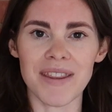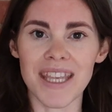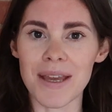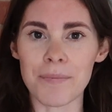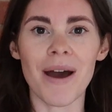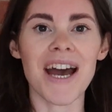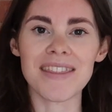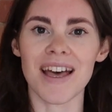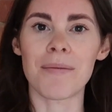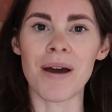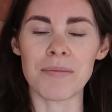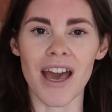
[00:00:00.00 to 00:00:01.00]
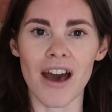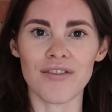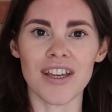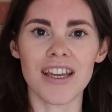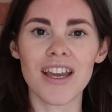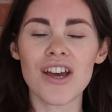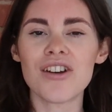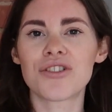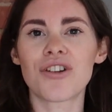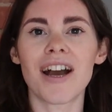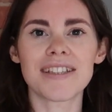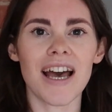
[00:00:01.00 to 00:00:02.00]
and the impact that might be having,
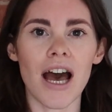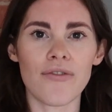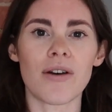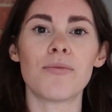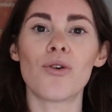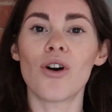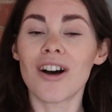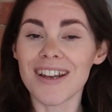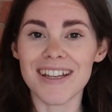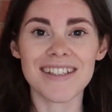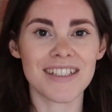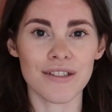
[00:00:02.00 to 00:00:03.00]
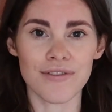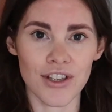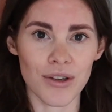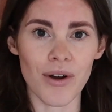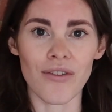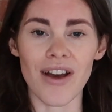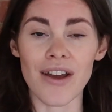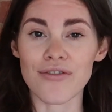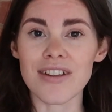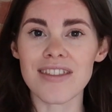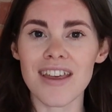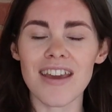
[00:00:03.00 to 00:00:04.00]
try to have a more holistic view of
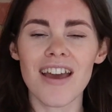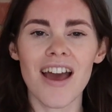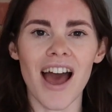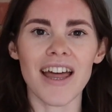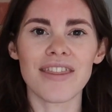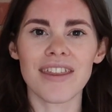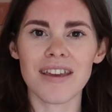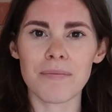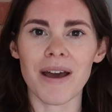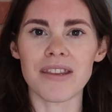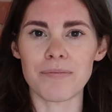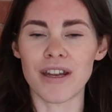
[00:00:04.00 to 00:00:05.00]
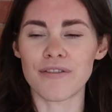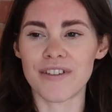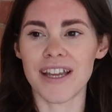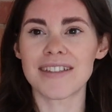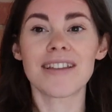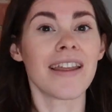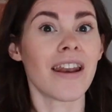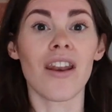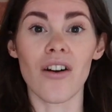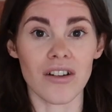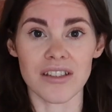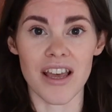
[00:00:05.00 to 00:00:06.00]
everything and think about the benefits
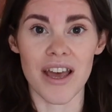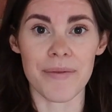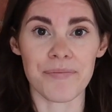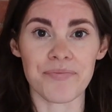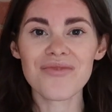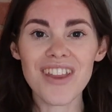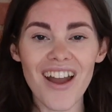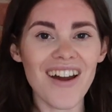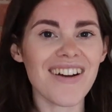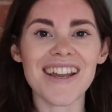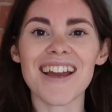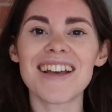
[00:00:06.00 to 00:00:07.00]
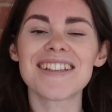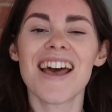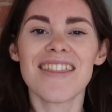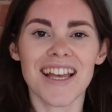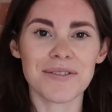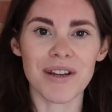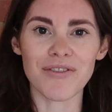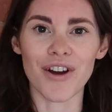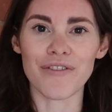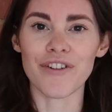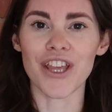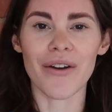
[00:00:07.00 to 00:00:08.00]
long term. Alright guys, that's what I've
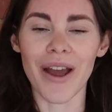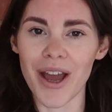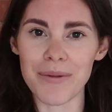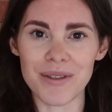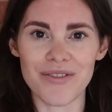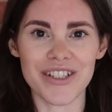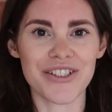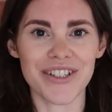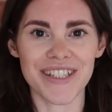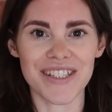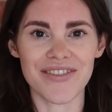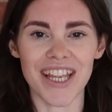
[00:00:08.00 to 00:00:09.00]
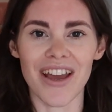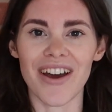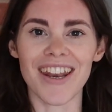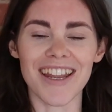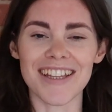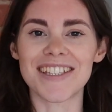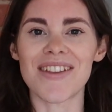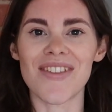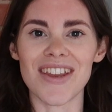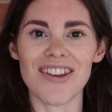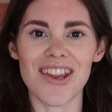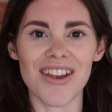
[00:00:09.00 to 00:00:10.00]
got for you. I hope you've enjoyed this video and learned
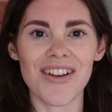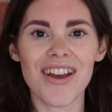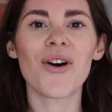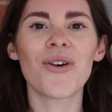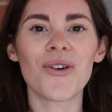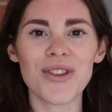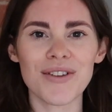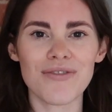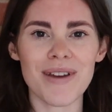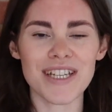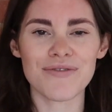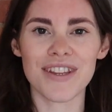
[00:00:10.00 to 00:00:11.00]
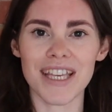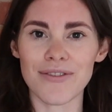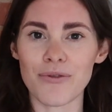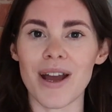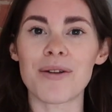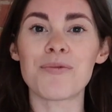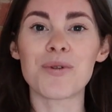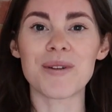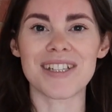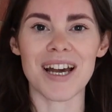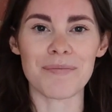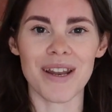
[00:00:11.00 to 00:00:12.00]
something new. All the information for the giveaway will be
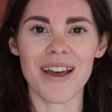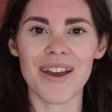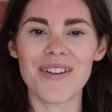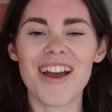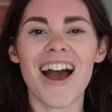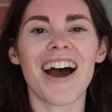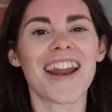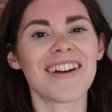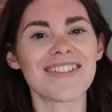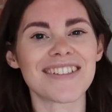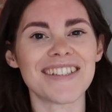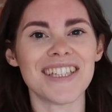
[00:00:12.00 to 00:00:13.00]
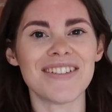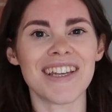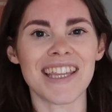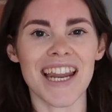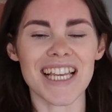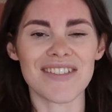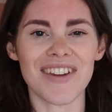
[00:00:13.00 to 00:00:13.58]
down below, and I will see you in the next